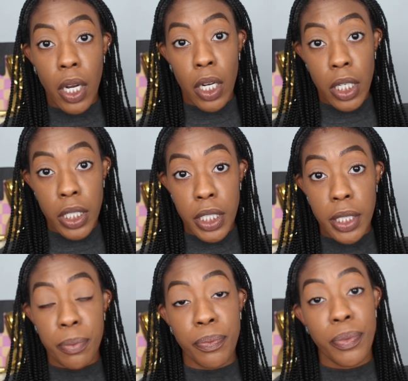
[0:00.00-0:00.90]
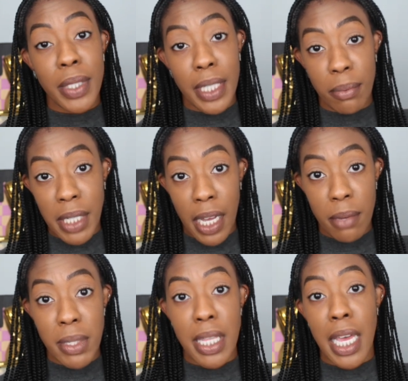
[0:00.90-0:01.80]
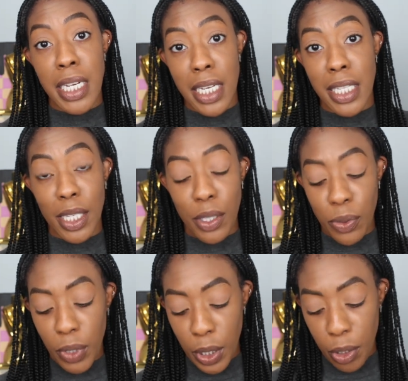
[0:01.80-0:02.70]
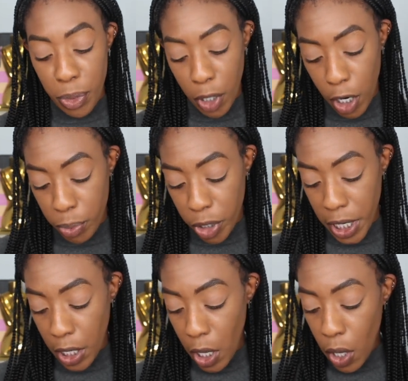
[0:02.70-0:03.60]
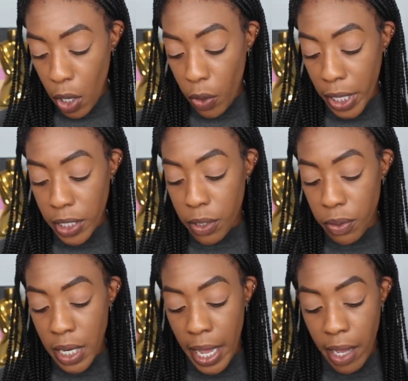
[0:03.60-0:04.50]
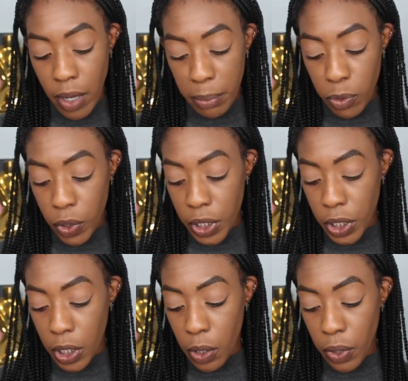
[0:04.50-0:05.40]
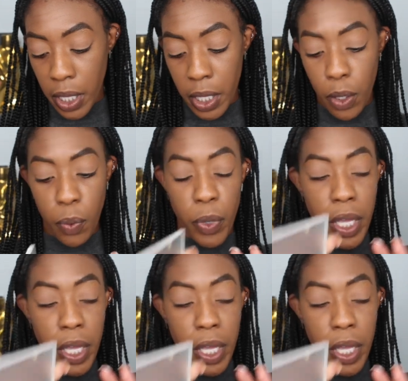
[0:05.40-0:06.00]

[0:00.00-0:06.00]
hard, sometimes that does include a little bit of heartbreak. Okay, so now I'm going to go in